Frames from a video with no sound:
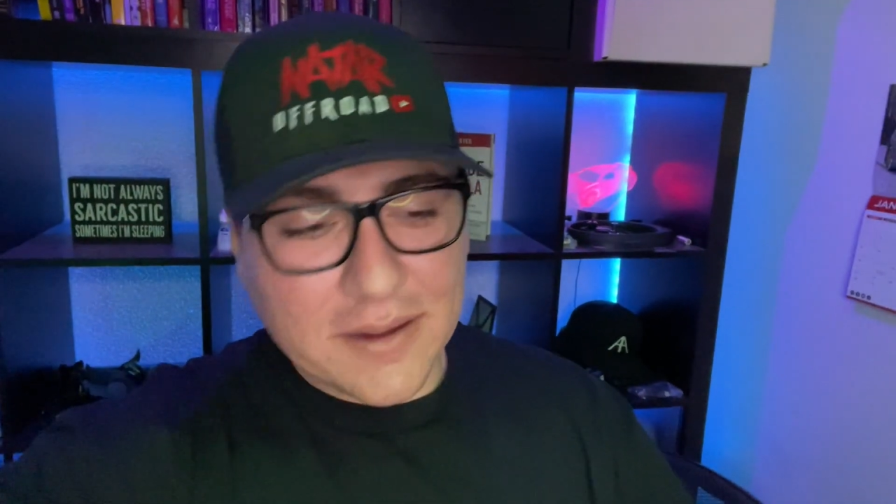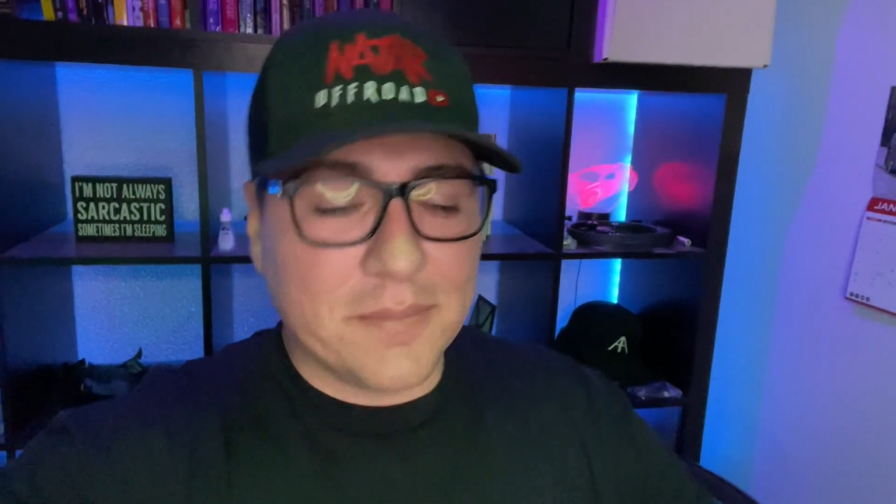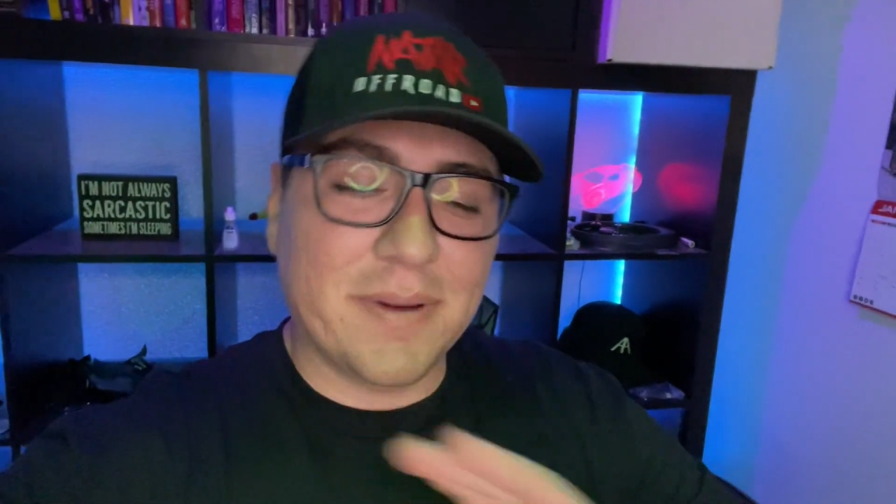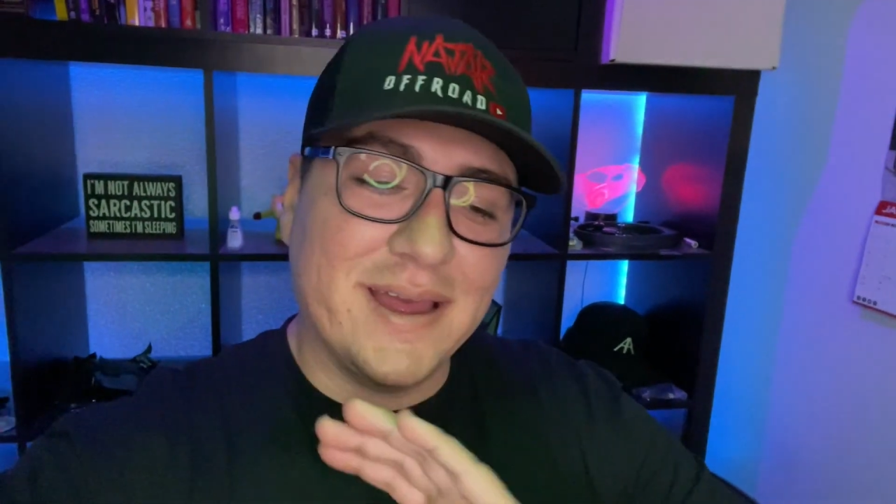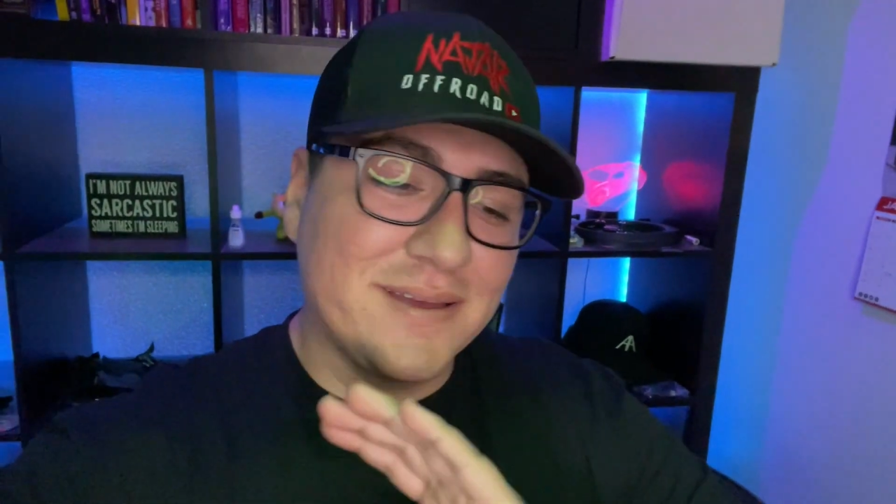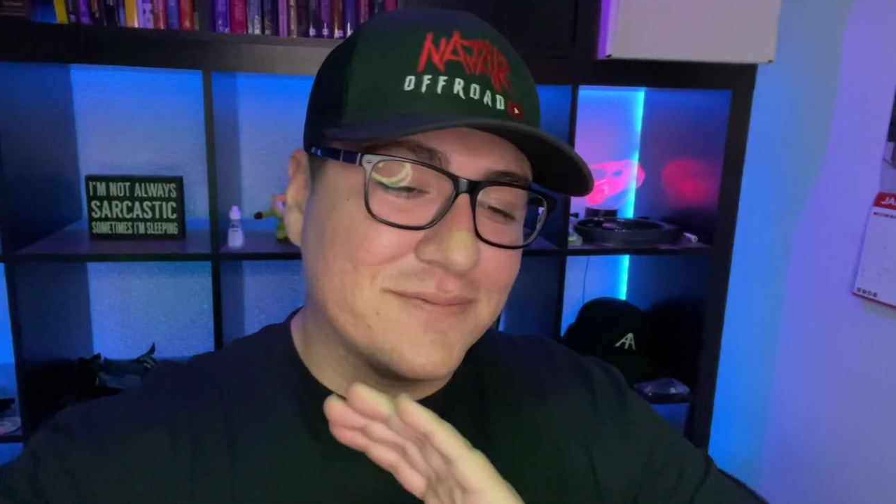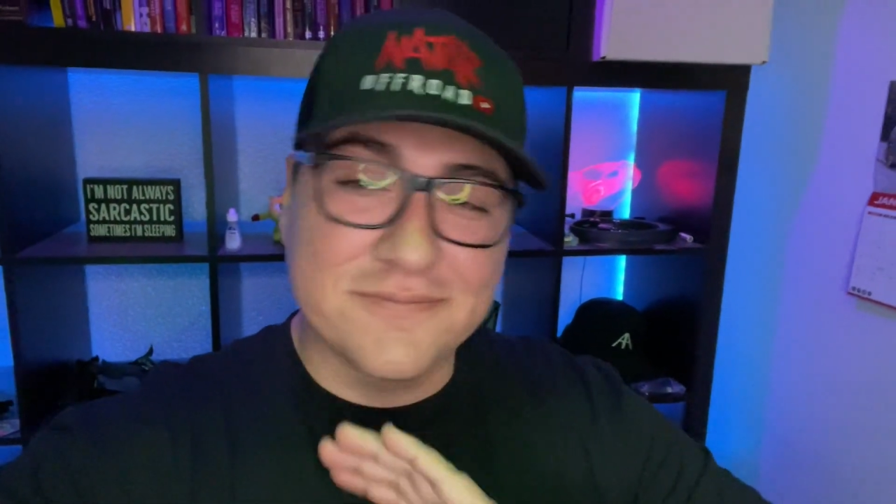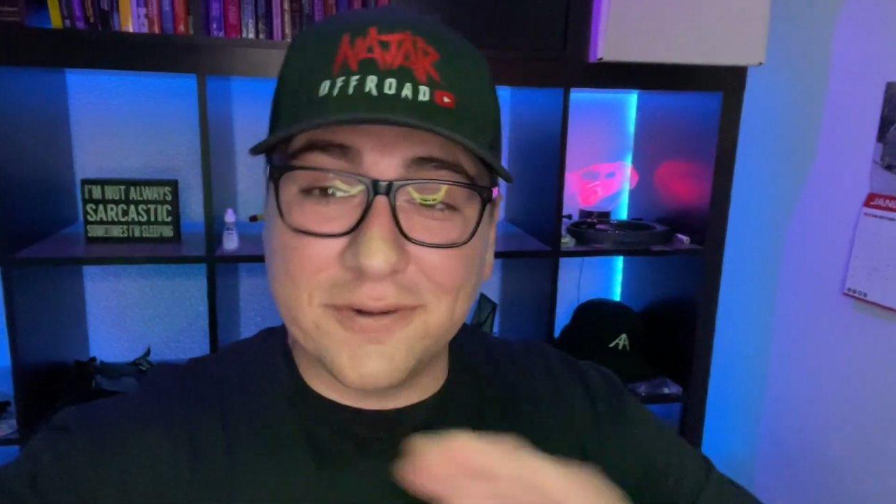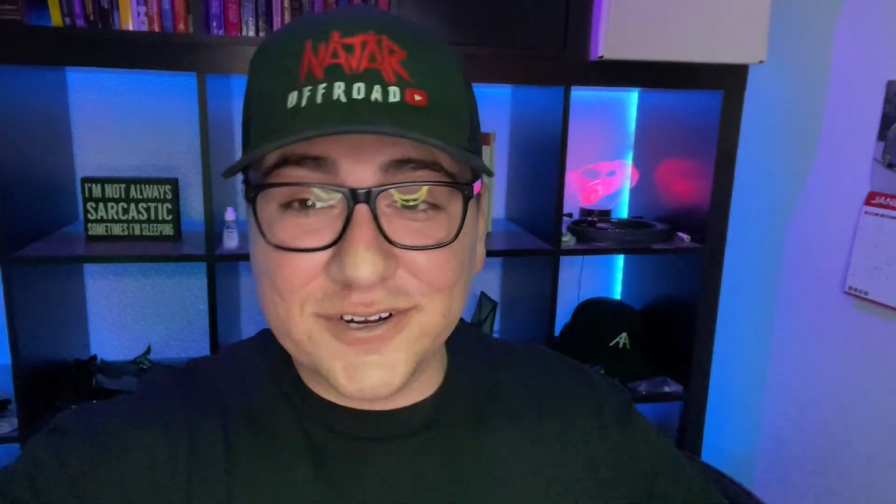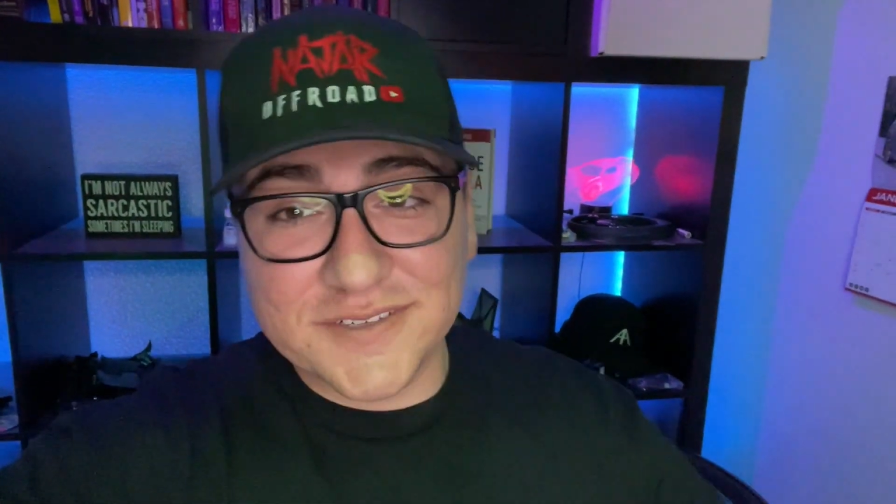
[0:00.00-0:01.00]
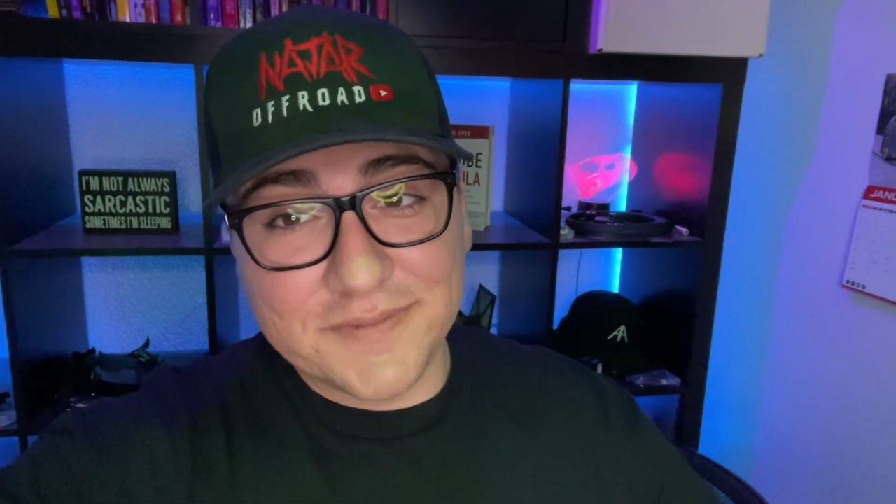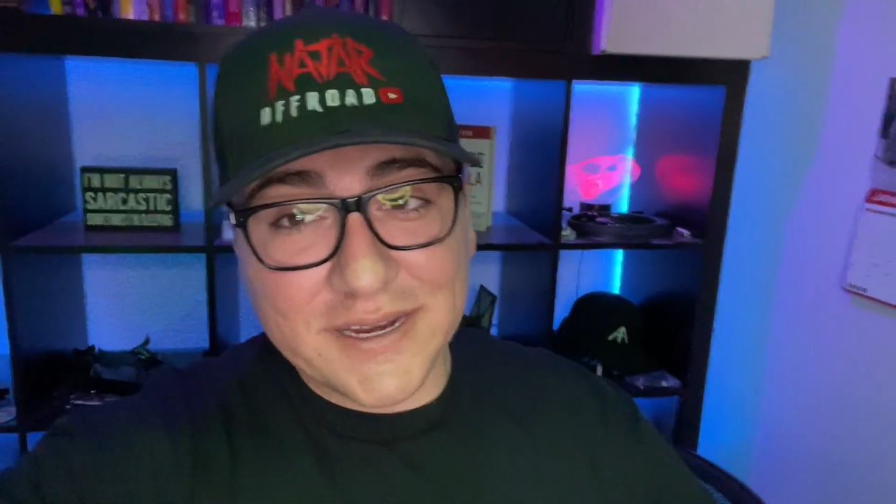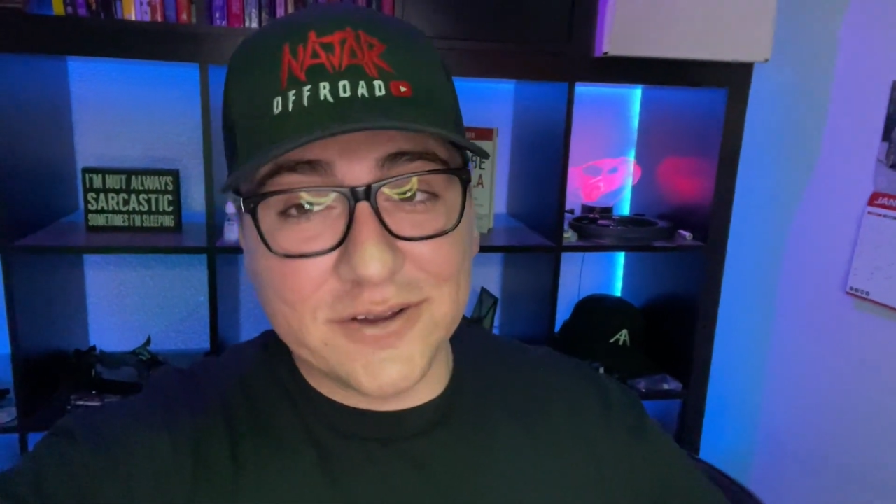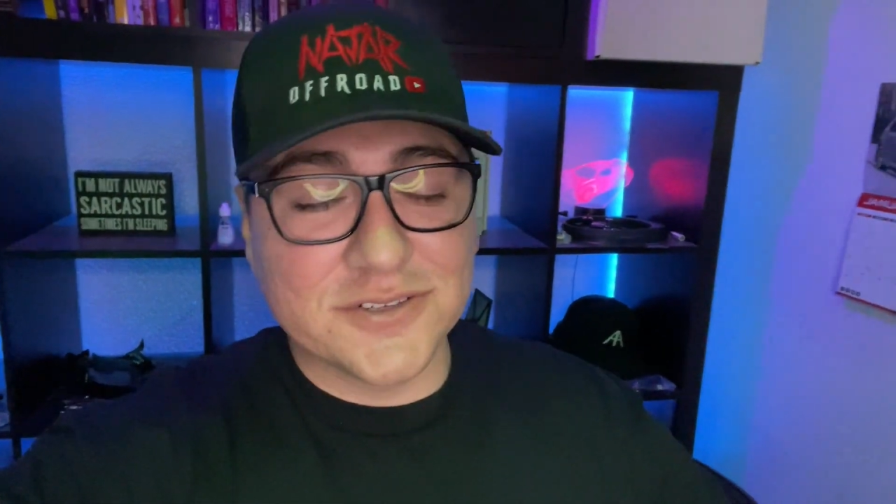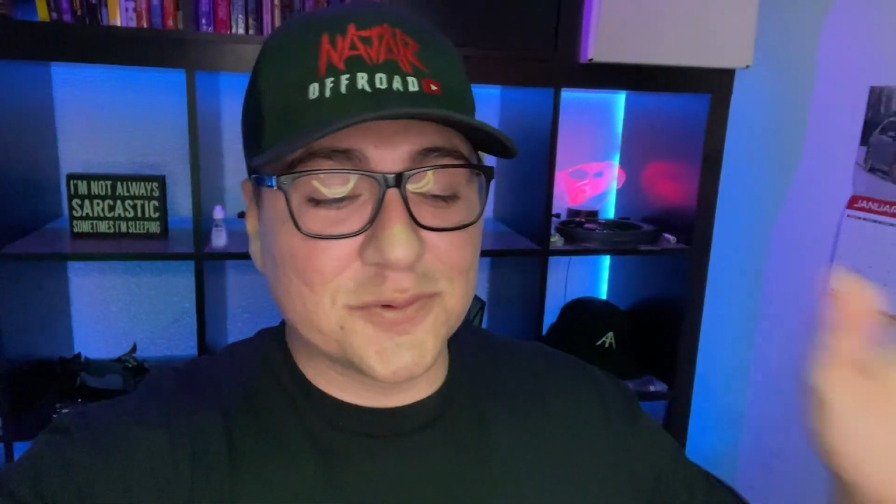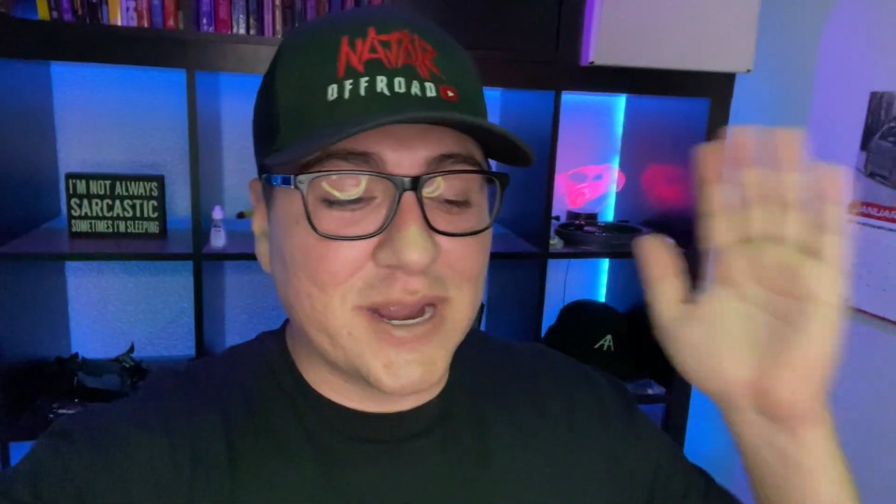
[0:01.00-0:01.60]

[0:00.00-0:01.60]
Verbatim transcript: my first videos were